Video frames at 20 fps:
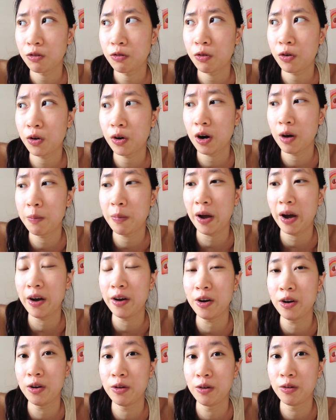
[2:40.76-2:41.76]
for
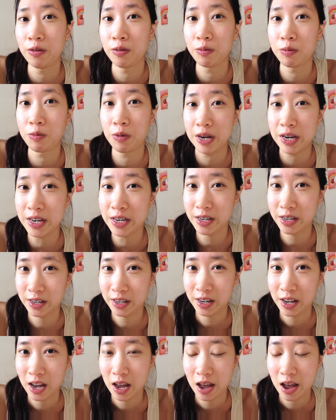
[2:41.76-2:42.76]
about a week,
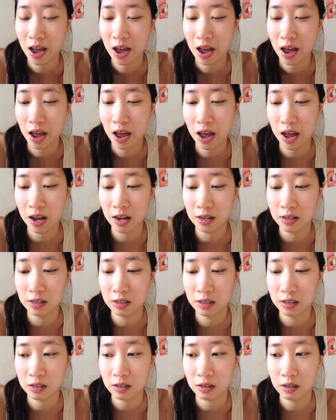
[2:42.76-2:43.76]

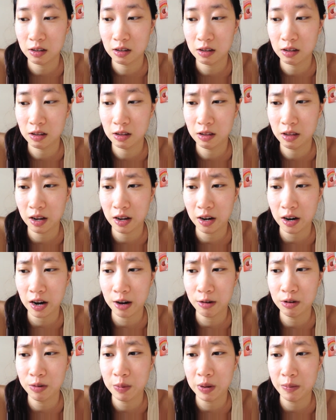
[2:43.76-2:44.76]
and then
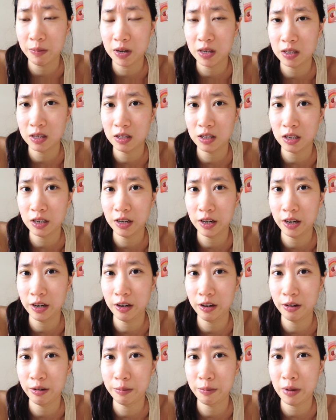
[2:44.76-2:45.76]
I would be messaging
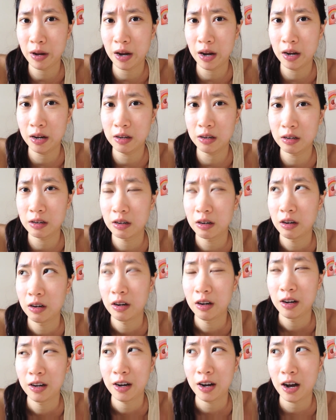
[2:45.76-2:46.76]
him and
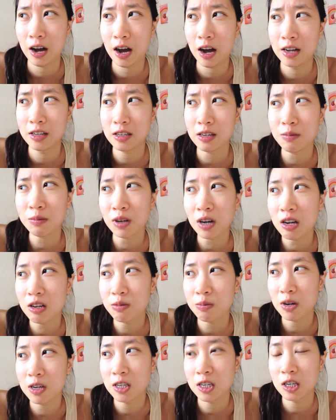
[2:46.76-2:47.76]
I'd sometimes
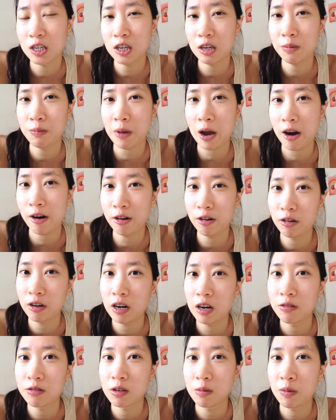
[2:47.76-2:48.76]
message him
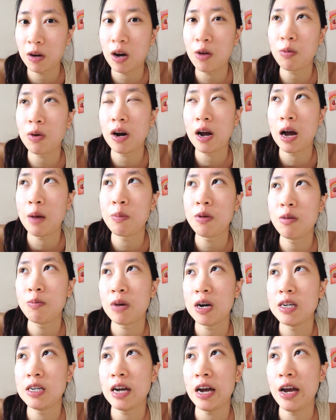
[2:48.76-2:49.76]
paragraphs about what happened in
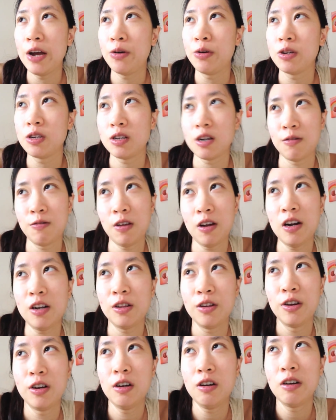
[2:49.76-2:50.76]
my day or stuff that I
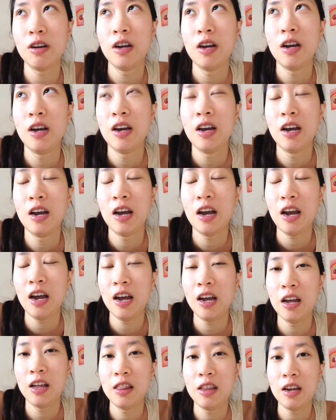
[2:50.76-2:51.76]
learnt,
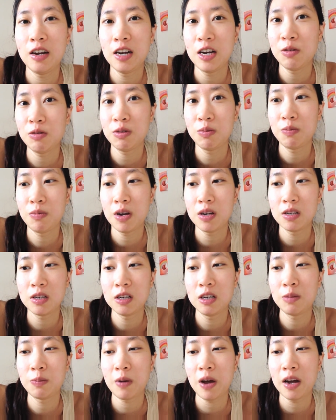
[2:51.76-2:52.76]
and then he would
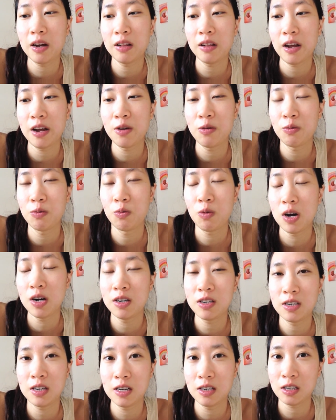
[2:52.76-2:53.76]
message back like
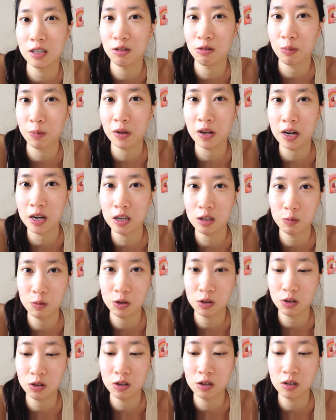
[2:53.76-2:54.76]
1-sentence replies
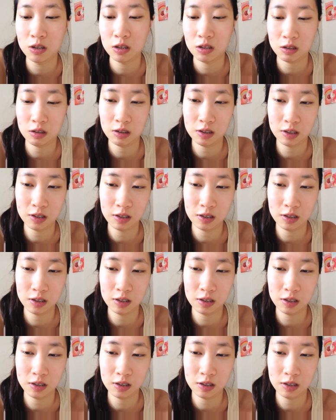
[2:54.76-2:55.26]
because